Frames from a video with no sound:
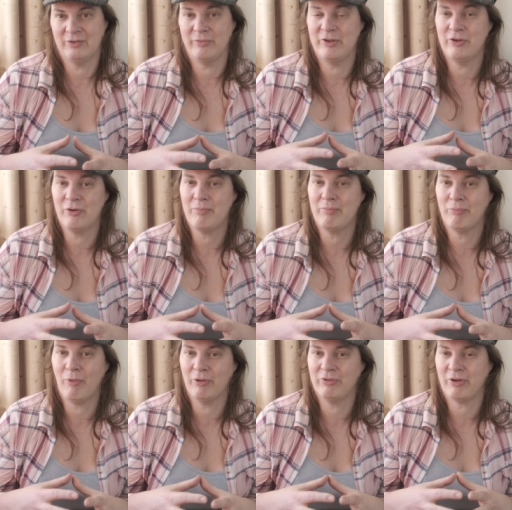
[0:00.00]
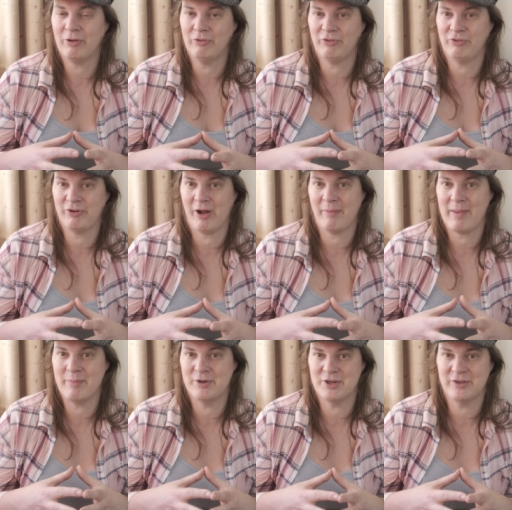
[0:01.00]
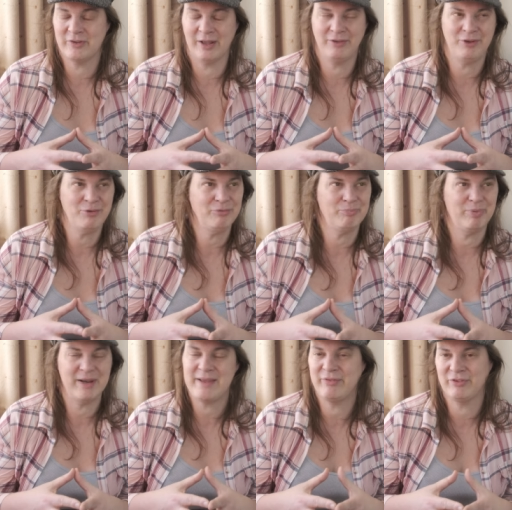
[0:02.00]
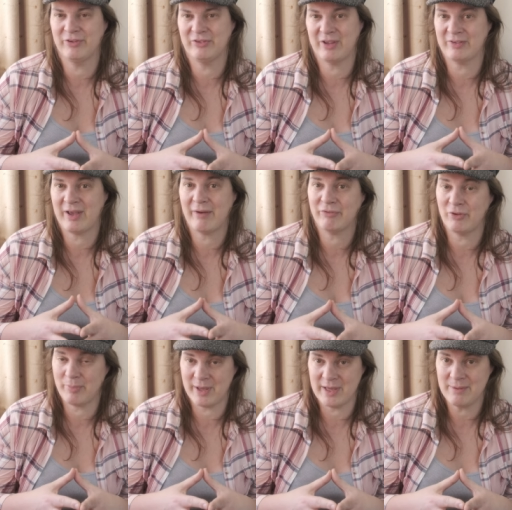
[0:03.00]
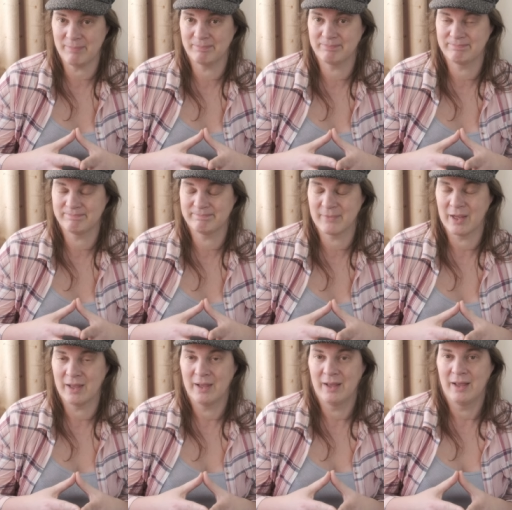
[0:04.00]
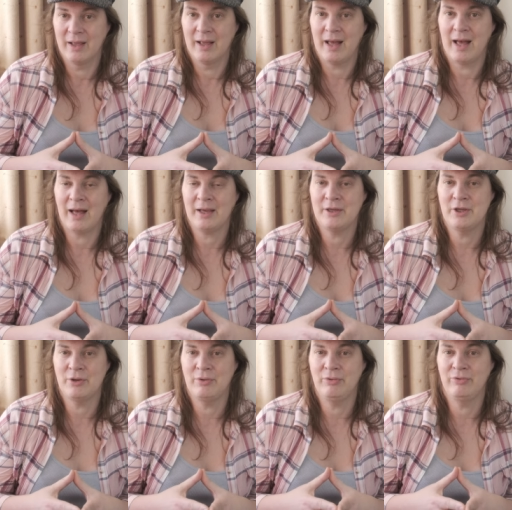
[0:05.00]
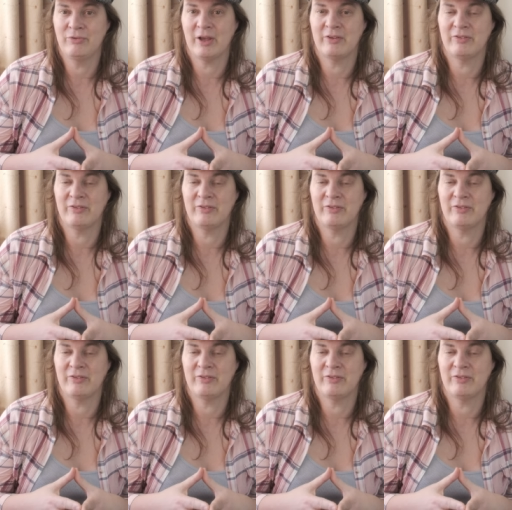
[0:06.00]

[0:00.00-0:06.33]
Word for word: So if you don't want ultra sharp images, and I don't believe sunsets have to be, I use a